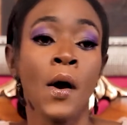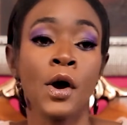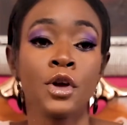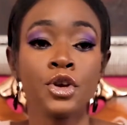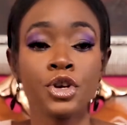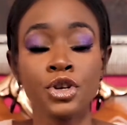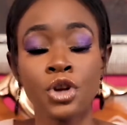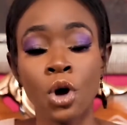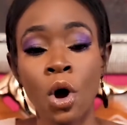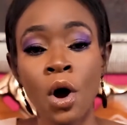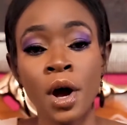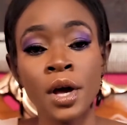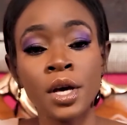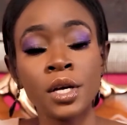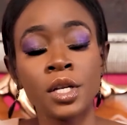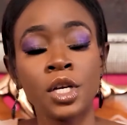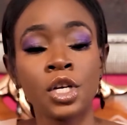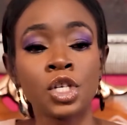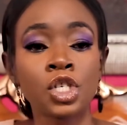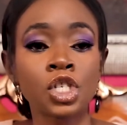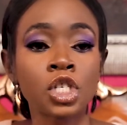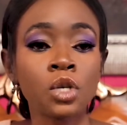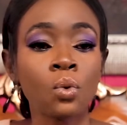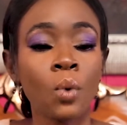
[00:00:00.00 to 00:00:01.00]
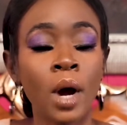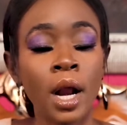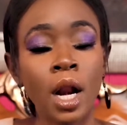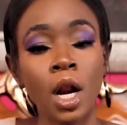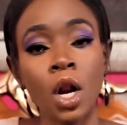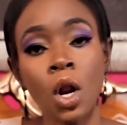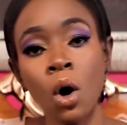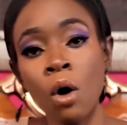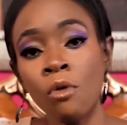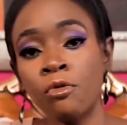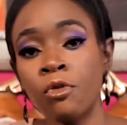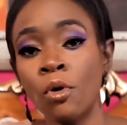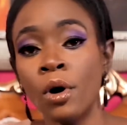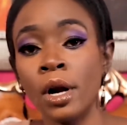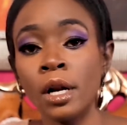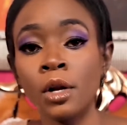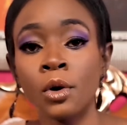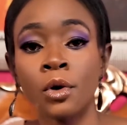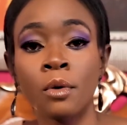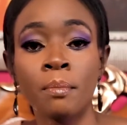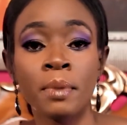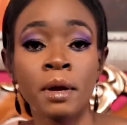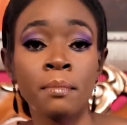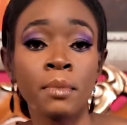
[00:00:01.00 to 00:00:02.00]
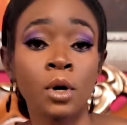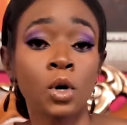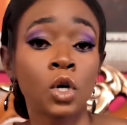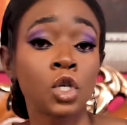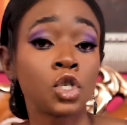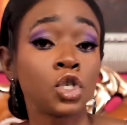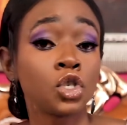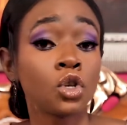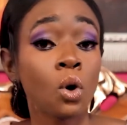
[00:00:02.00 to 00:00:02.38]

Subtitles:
You know, and then she went low for a little bit because,